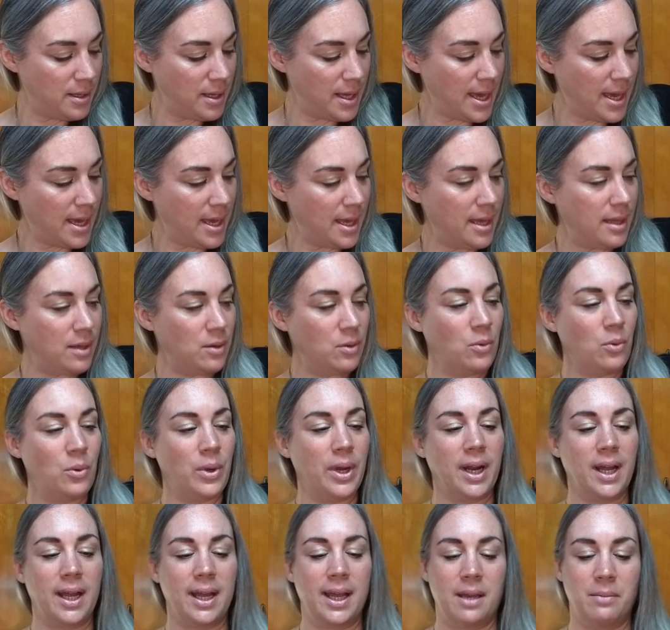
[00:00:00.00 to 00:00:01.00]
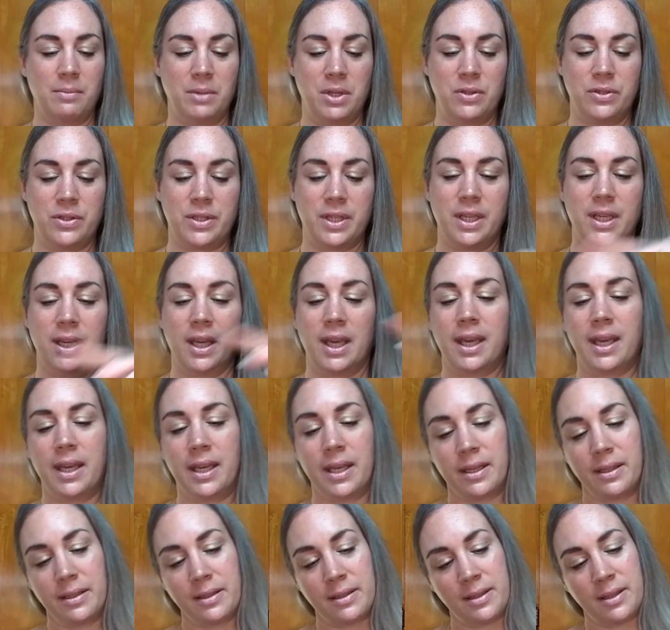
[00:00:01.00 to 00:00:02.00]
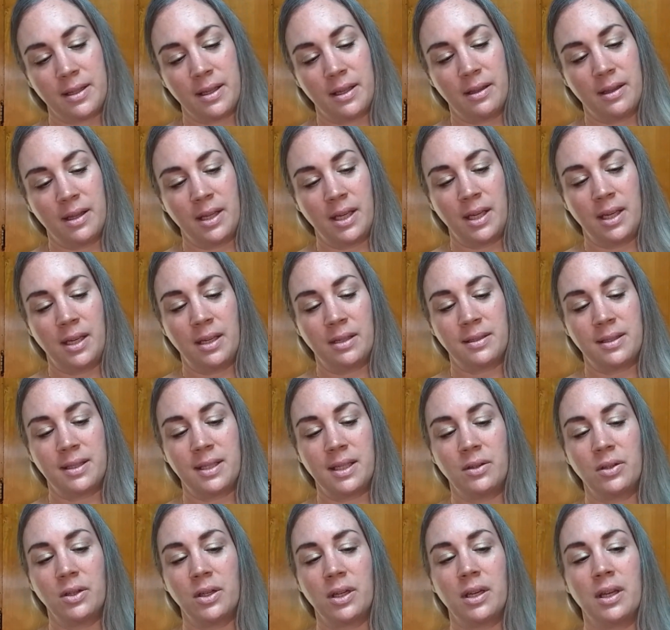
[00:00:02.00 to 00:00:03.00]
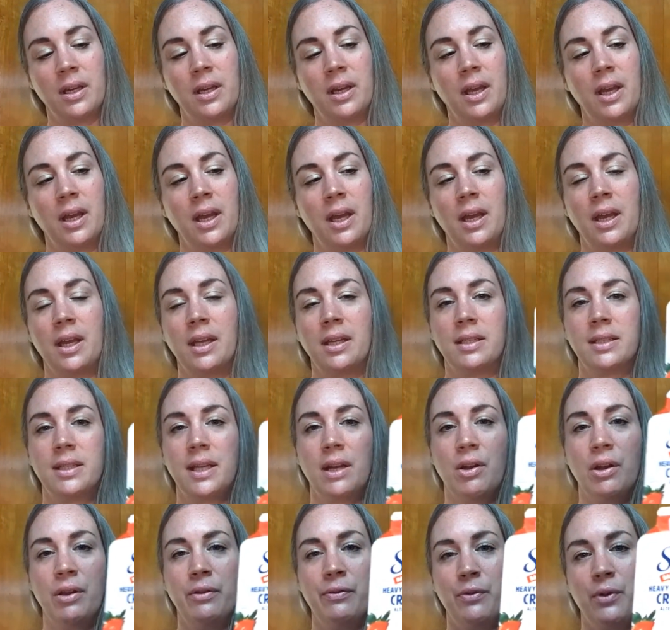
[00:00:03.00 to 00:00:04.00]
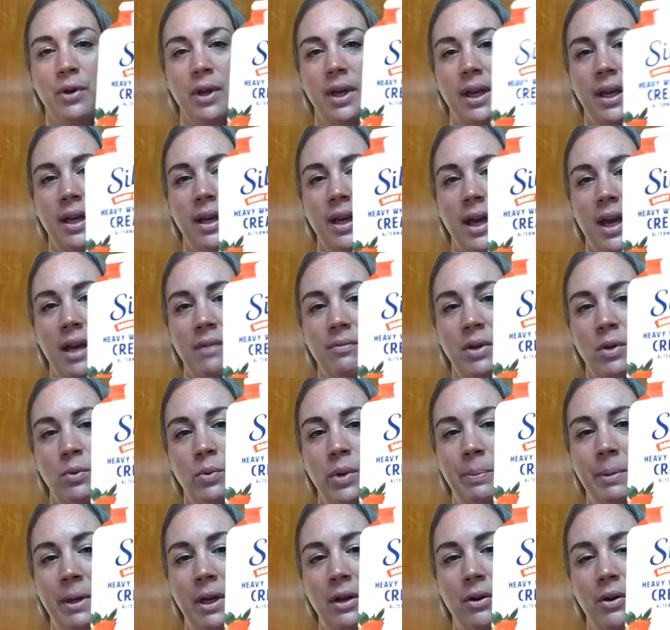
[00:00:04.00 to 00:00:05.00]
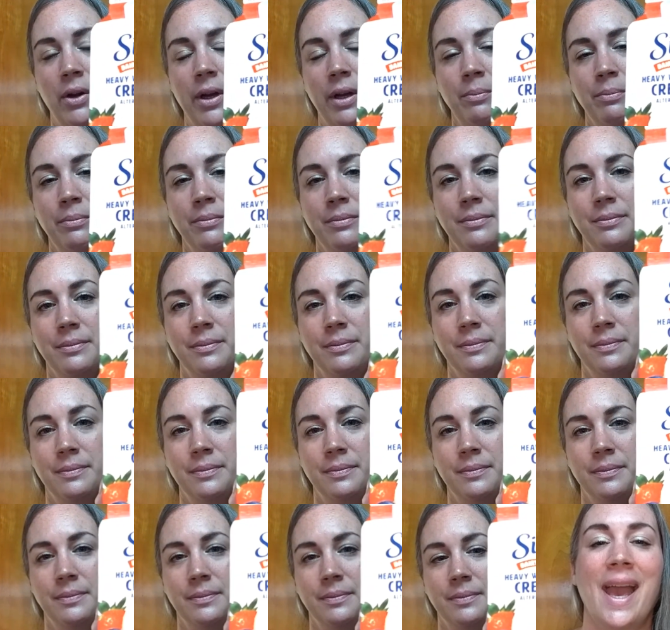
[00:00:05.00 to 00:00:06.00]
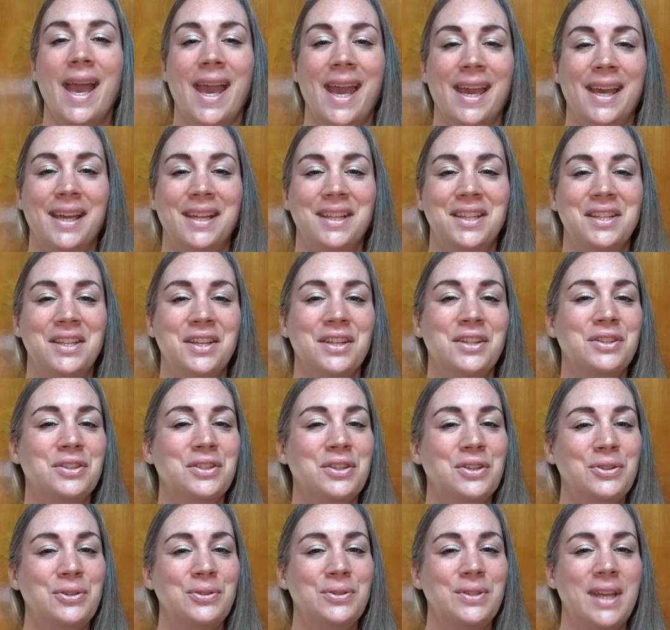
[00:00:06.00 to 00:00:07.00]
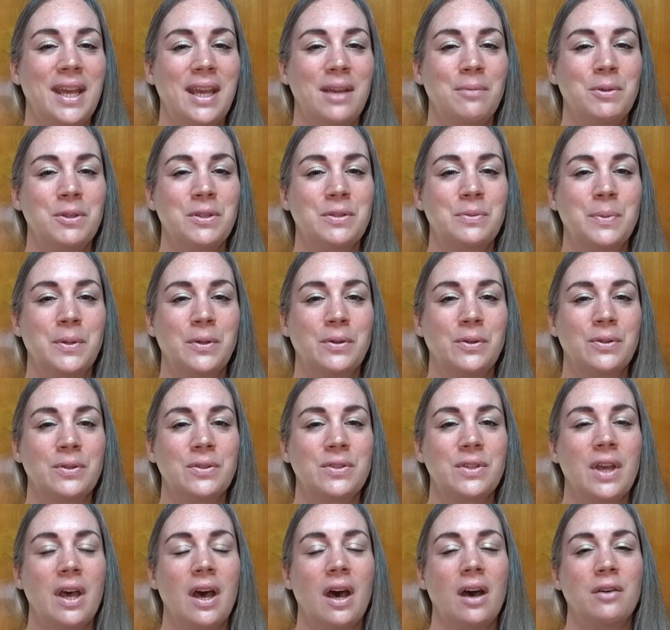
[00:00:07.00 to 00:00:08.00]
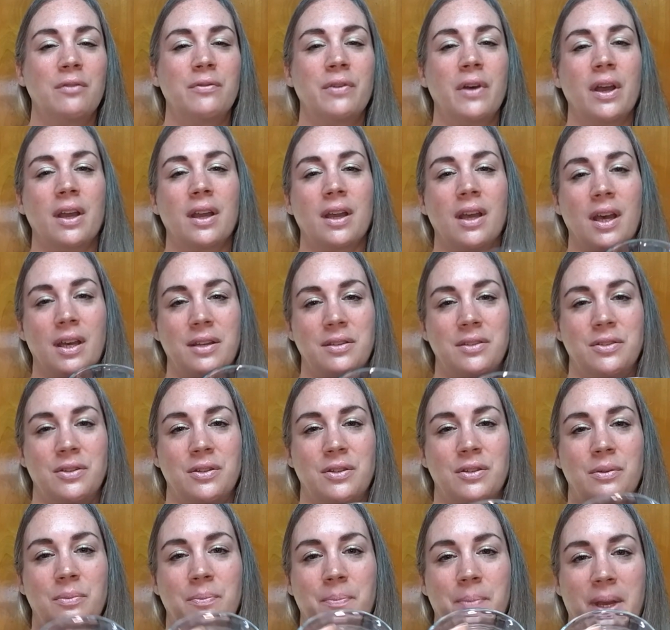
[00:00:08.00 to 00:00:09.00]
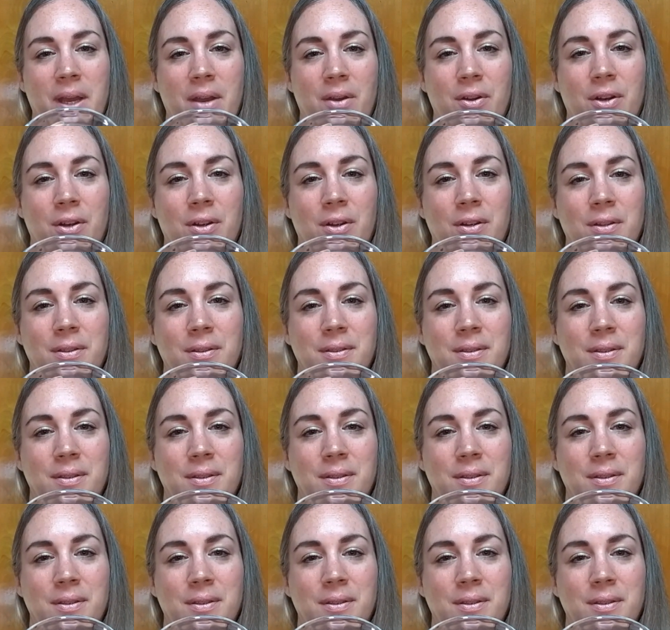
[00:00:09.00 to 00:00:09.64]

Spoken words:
and what I am using is the Silk dairy-free heavy whipping cream, and 2 tablespoons of custard powder.